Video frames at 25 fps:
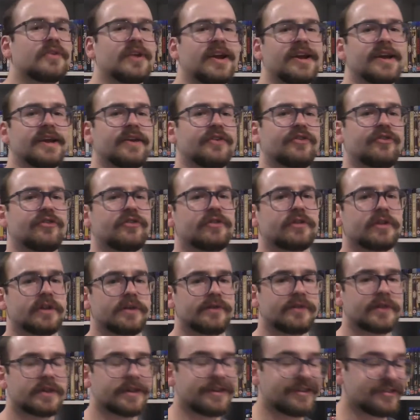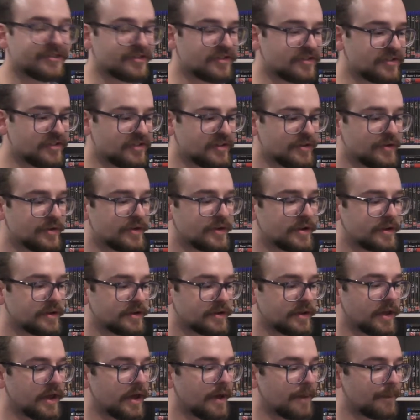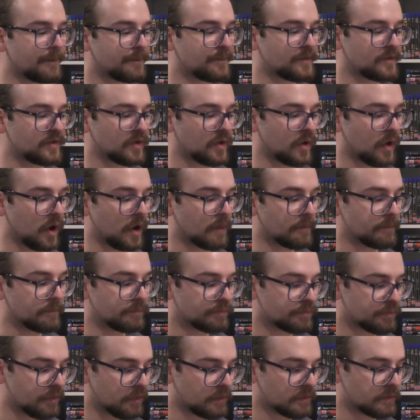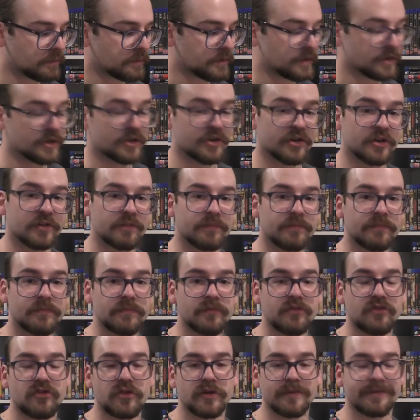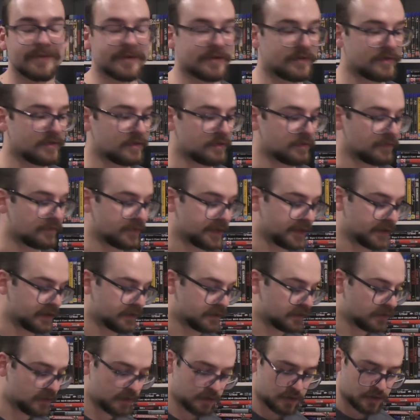I ate chili for lunch. So I'm probably going to shit myself later.